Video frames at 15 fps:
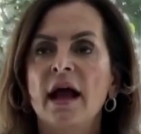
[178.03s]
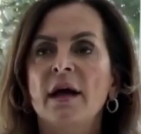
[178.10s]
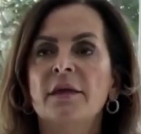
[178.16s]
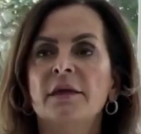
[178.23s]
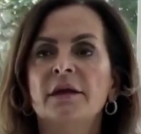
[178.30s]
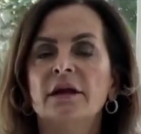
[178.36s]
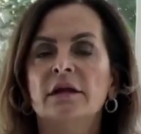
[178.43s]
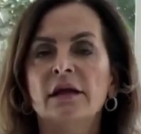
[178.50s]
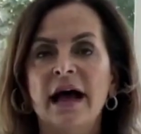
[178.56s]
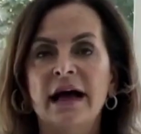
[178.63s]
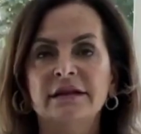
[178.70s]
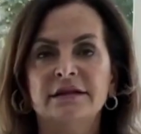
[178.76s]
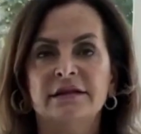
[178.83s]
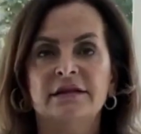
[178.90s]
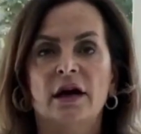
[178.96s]
and the
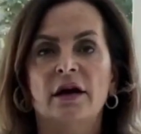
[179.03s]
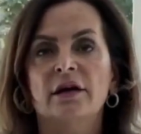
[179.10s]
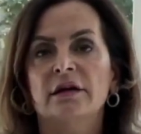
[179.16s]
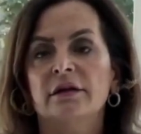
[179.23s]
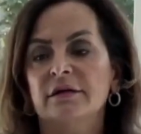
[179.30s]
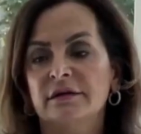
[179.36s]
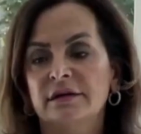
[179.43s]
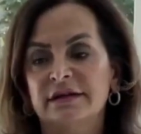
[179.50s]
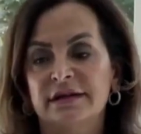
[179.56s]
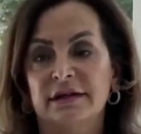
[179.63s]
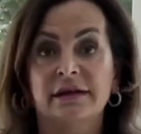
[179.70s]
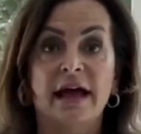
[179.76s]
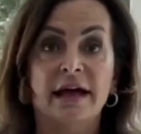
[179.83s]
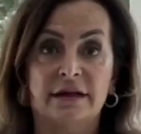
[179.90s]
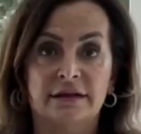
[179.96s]
glass is our
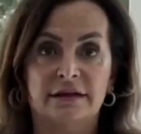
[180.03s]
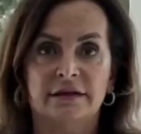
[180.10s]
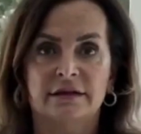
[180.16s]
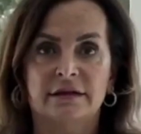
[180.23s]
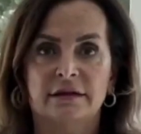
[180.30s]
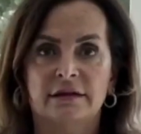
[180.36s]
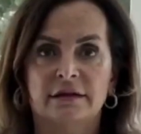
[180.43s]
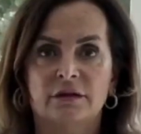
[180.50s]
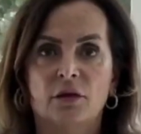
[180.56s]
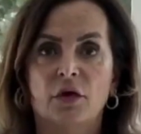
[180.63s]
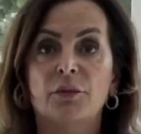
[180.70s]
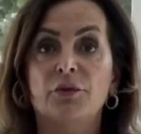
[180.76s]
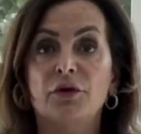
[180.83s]
select or